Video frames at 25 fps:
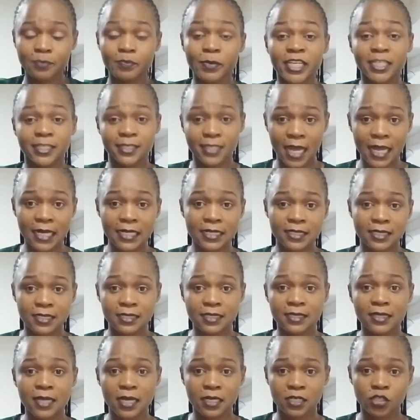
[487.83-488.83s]

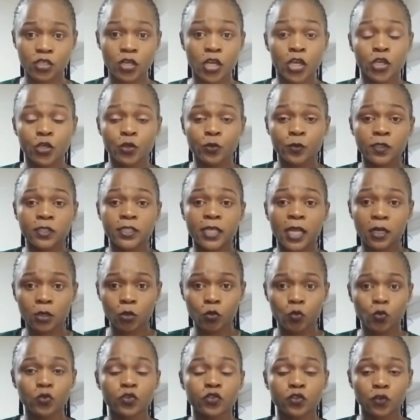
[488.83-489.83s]
mentality that you
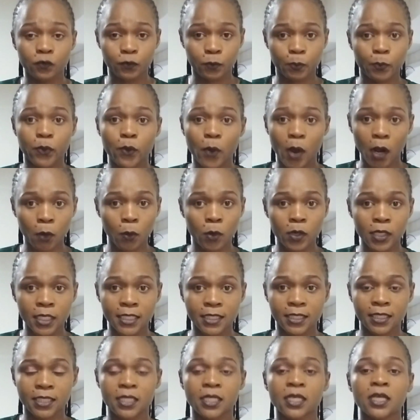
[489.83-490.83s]
sell goods of poor
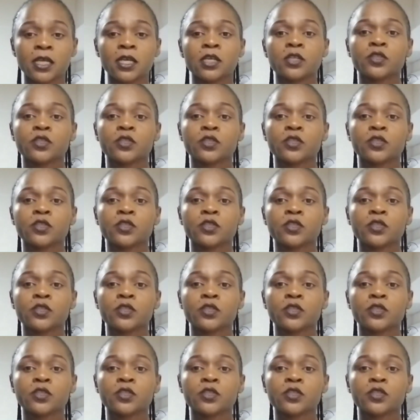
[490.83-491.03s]
quality.